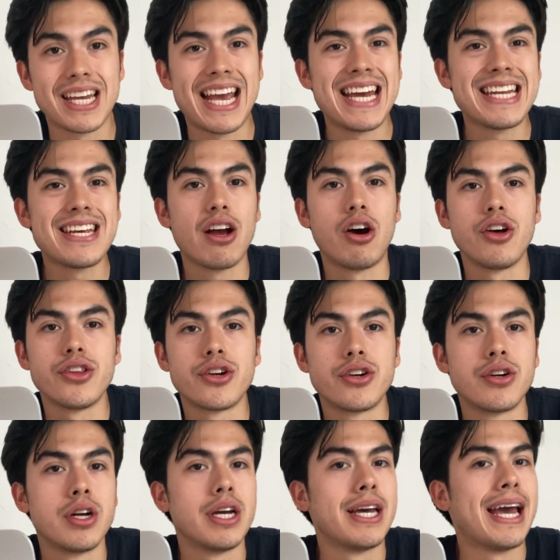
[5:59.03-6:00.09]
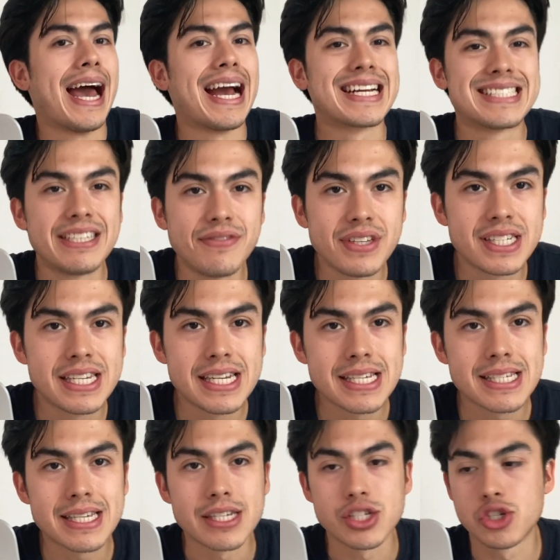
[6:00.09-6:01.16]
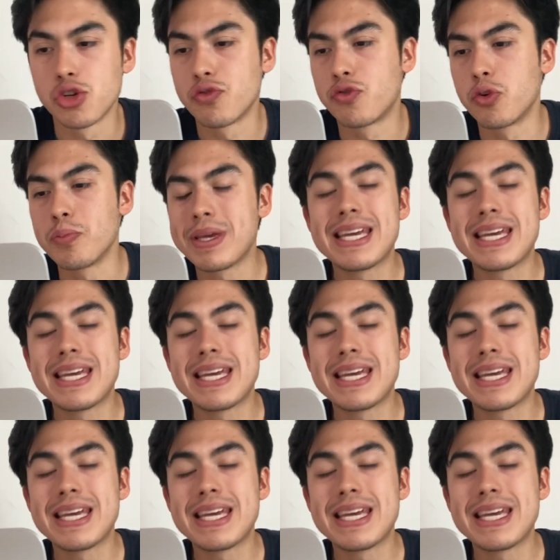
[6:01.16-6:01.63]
any other activities? So for me,